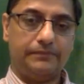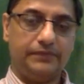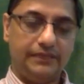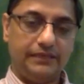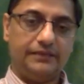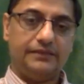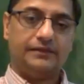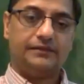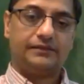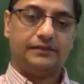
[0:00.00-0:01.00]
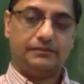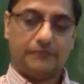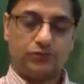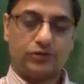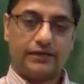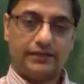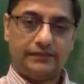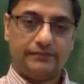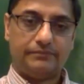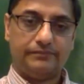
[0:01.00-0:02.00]
the uh, Madurai
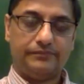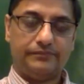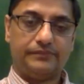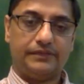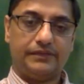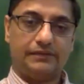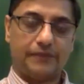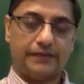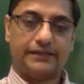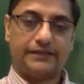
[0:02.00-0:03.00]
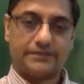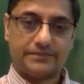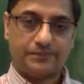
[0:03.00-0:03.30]
uh, Pandyas.